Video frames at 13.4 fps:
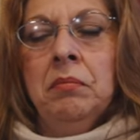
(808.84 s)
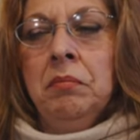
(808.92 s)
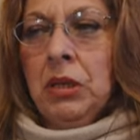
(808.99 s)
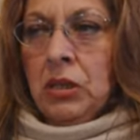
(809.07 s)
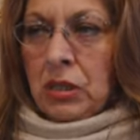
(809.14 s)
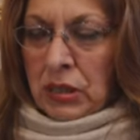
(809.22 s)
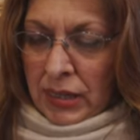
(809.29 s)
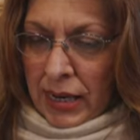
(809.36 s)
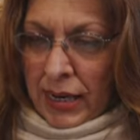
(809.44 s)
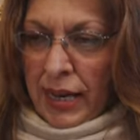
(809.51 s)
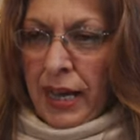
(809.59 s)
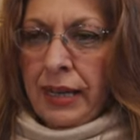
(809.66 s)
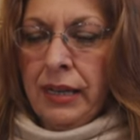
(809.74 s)
because
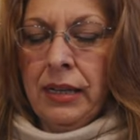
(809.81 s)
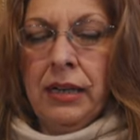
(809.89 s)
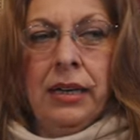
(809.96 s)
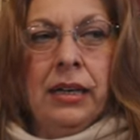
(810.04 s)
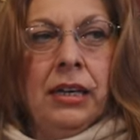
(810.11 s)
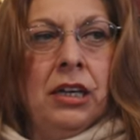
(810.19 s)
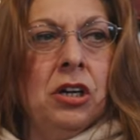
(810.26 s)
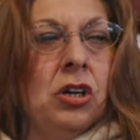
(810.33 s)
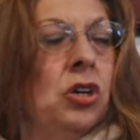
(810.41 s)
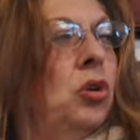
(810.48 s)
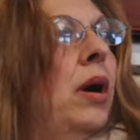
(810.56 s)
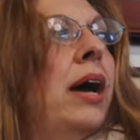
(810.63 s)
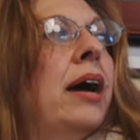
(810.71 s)
again, here
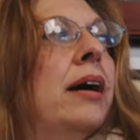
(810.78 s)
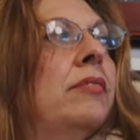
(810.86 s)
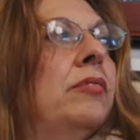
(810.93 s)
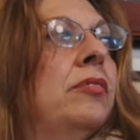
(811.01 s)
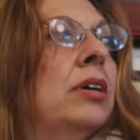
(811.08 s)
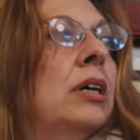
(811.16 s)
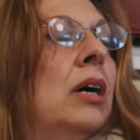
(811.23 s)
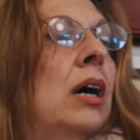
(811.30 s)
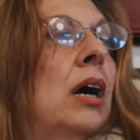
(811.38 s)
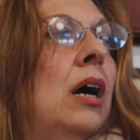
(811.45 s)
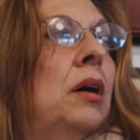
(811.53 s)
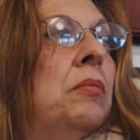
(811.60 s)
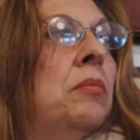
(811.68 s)
you have
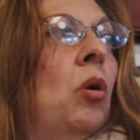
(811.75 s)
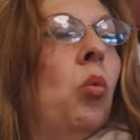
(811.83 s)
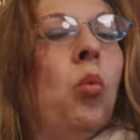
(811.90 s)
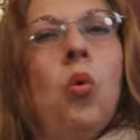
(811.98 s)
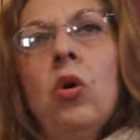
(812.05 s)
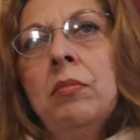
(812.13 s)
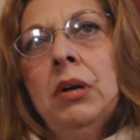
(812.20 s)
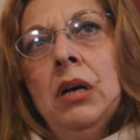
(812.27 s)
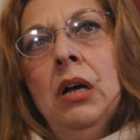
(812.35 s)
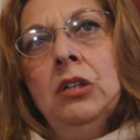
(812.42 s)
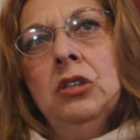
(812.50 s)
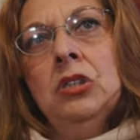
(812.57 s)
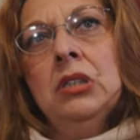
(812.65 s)
warm
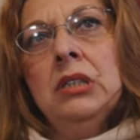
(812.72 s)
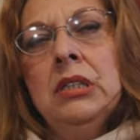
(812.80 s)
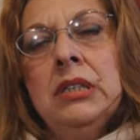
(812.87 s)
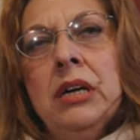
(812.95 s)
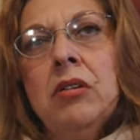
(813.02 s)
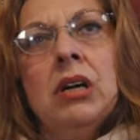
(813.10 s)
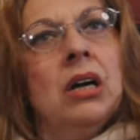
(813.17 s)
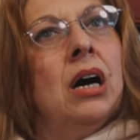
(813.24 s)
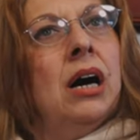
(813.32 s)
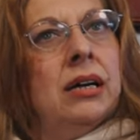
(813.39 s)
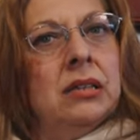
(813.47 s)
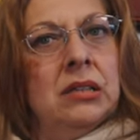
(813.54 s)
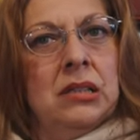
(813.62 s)
colors and
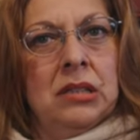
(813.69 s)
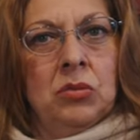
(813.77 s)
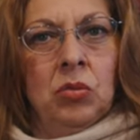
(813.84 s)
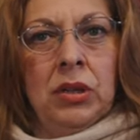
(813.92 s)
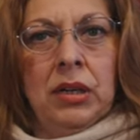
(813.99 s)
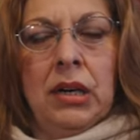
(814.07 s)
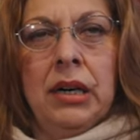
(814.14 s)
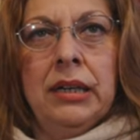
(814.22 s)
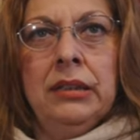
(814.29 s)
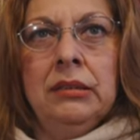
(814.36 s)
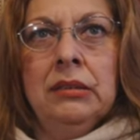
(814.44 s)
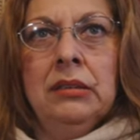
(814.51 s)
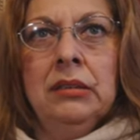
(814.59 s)
terracottas and whatnot,
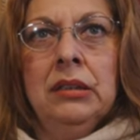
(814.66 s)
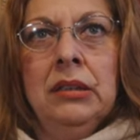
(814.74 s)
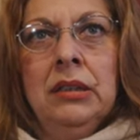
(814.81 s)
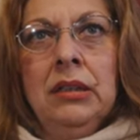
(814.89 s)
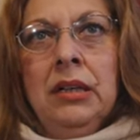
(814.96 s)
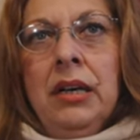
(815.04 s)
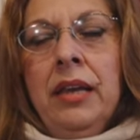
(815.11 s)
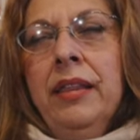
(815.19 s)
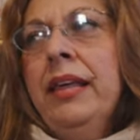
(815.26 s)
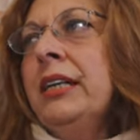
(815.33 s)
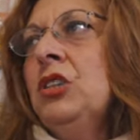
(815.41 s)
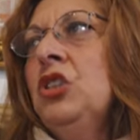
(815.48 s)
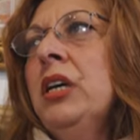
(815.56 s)
and
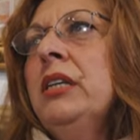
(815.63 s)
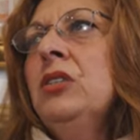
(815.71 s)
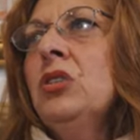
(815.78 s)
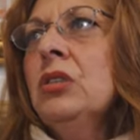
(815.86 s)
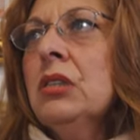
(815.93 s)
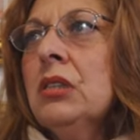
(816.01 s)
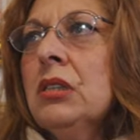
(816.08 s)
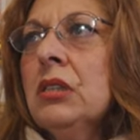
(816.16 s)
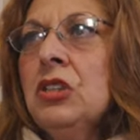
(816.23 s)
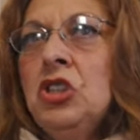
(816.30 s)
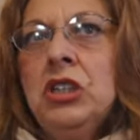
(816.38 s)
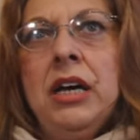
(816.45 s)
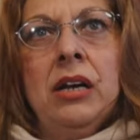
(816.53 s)
that changes the
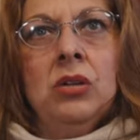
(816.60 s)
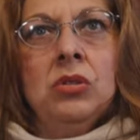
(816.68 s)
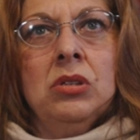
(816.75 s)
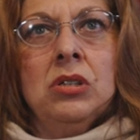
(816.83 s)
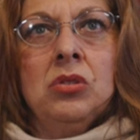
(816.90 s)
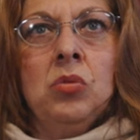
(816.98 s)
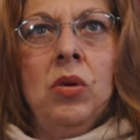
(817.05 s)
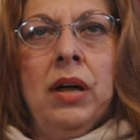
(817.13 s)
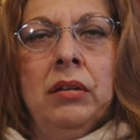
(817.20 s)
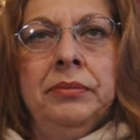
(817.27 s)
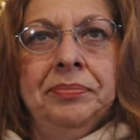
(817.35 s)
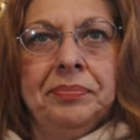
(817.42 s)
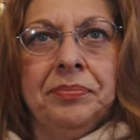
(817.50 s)
shadows as well.